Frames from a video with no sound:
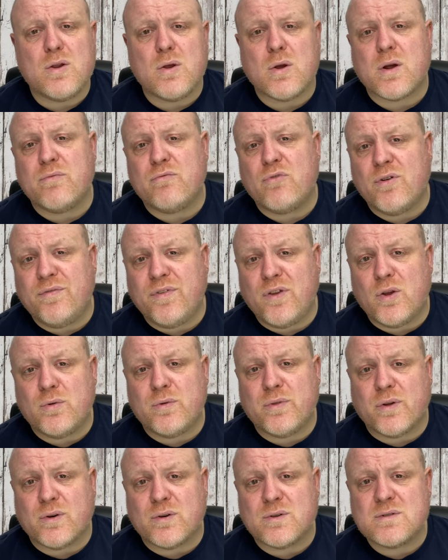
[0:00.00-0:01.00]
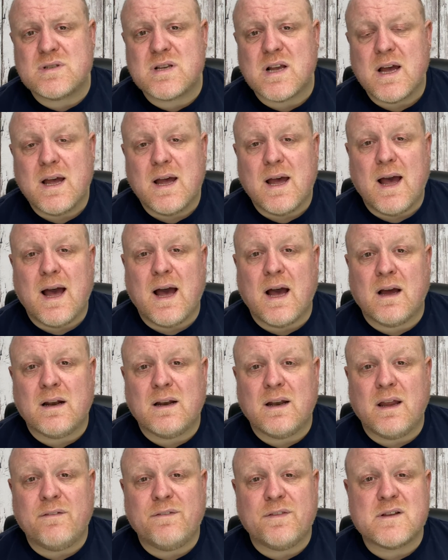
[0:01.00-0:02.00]
you can review those,
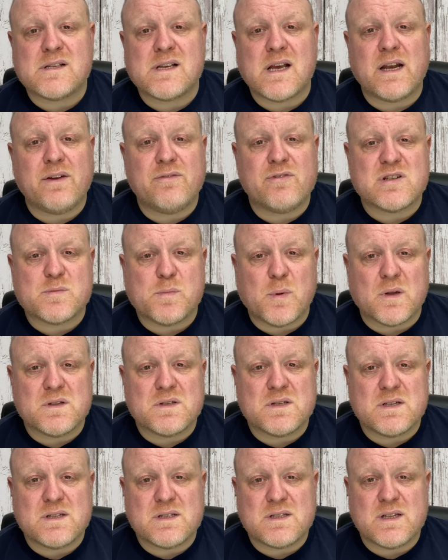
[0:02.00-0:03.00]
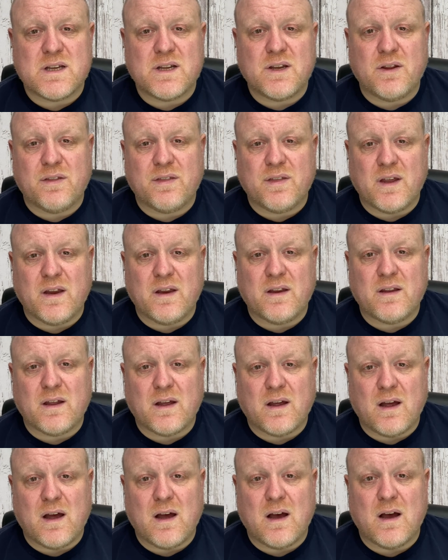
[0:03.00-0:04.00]
and if there's any responses that you
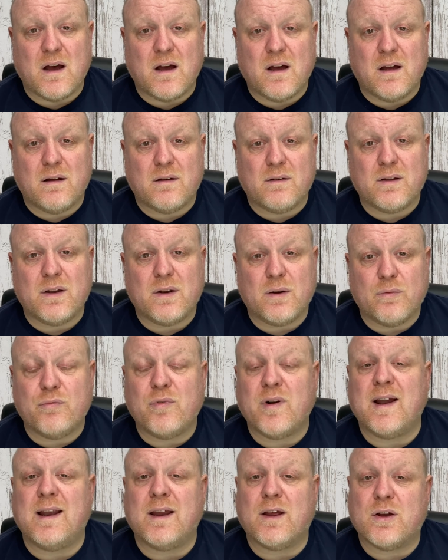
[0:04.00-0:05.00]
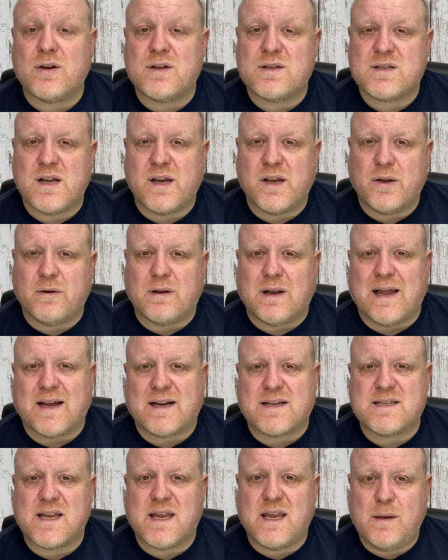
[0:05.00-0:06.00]
think are, you know, really good and you'd
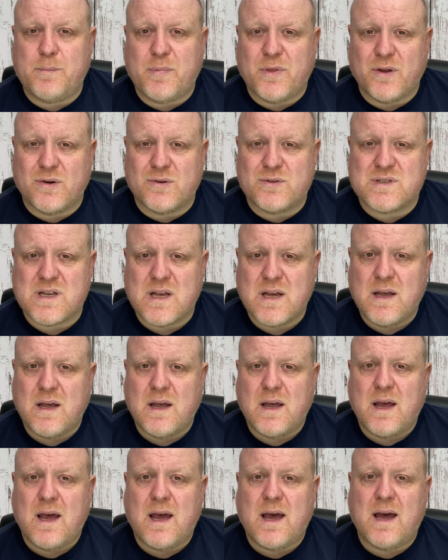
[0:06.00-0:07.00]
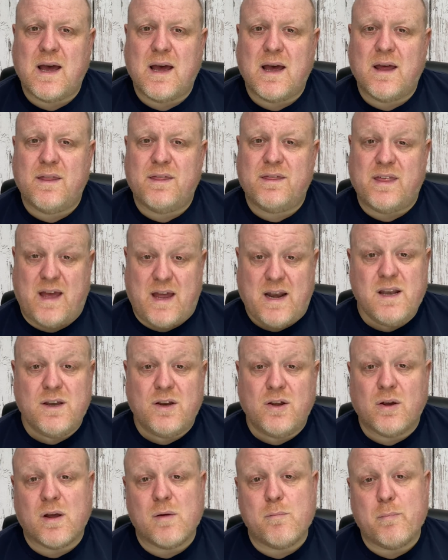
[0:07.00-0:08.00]
like to keep those, uh,
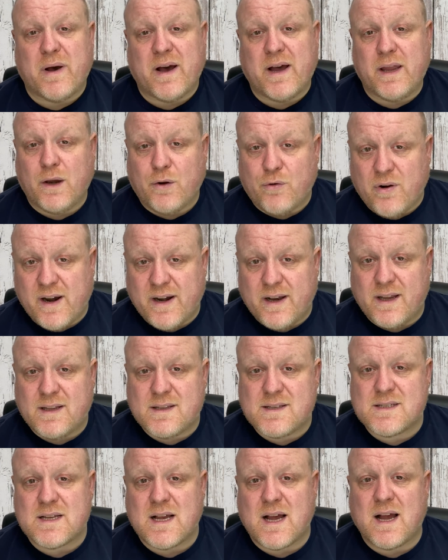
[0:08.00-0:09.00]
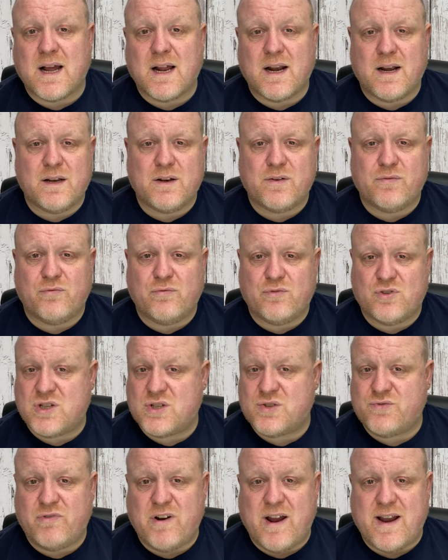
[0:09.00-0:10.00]
then you can buy credits and
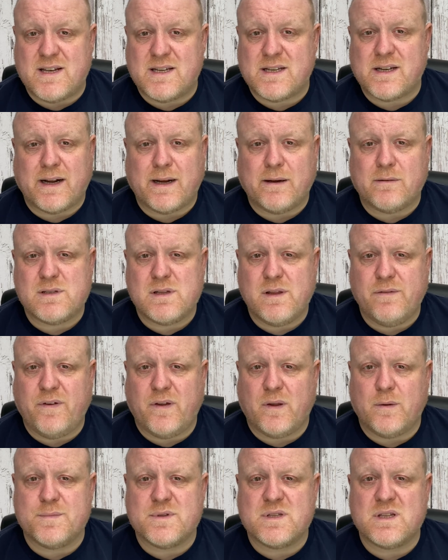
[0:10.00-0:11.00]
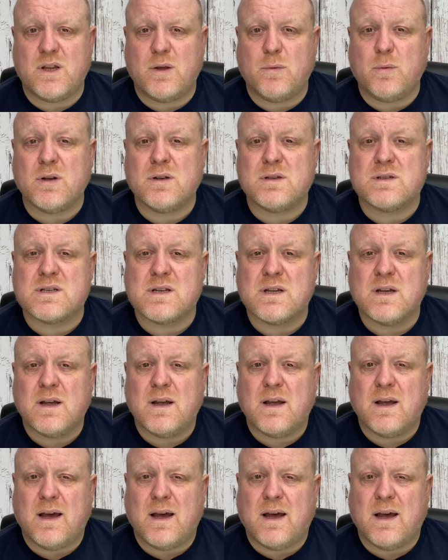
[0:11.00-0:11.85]
just render out the films that you want.